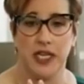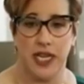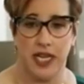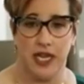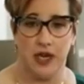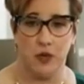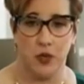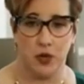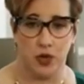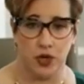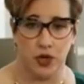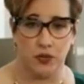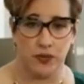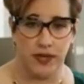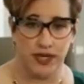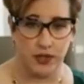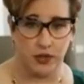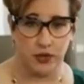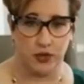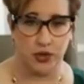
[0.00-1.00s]
keyword
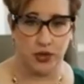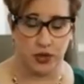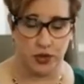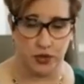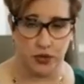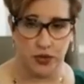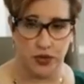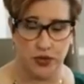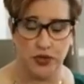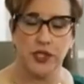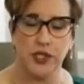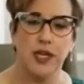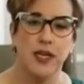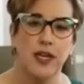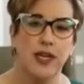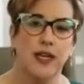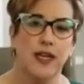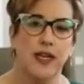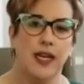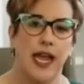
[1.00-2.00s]
research tools.
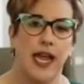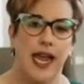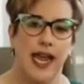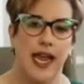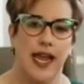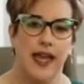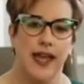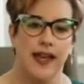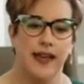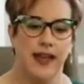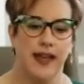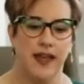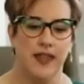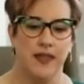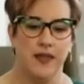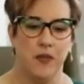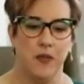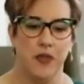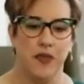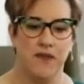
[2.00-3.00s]
And
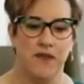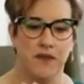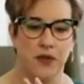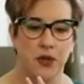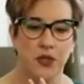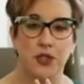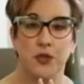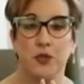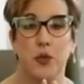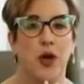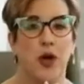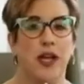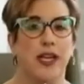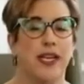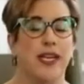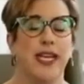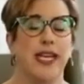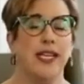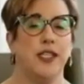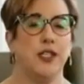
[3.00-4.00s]
the first
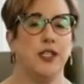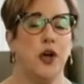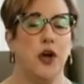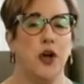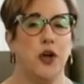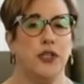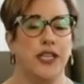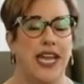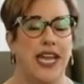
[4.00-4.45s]
one is called